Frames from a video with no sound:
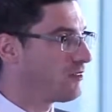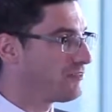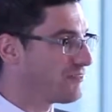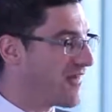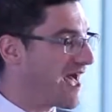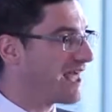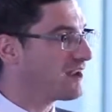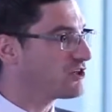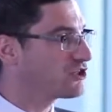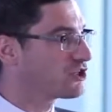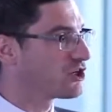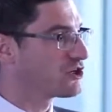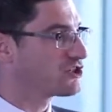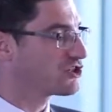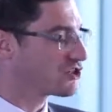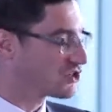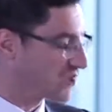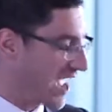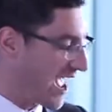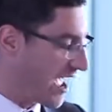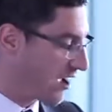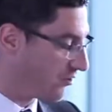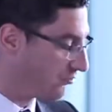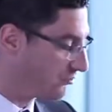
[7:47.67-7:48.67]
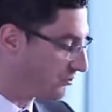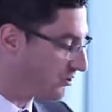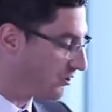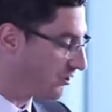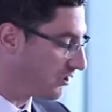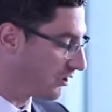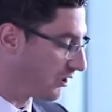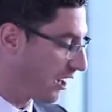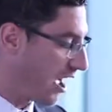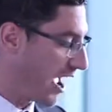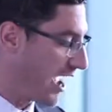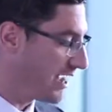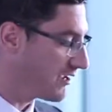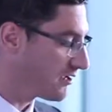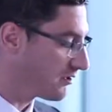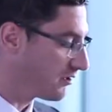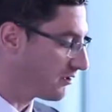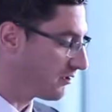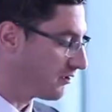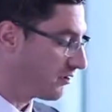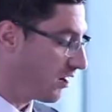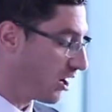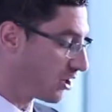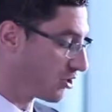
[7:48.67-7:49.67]
That does sound like
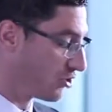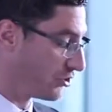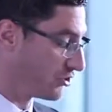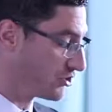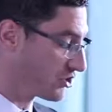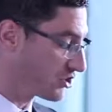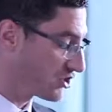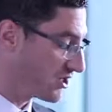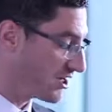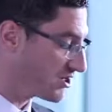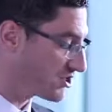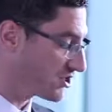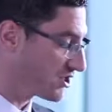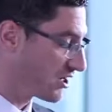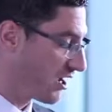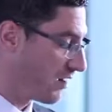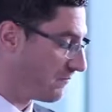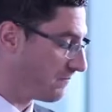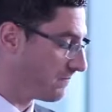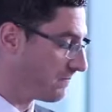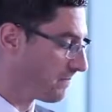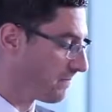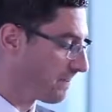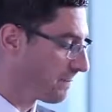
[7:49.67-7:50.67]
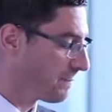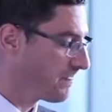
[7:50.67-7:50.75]
a good system.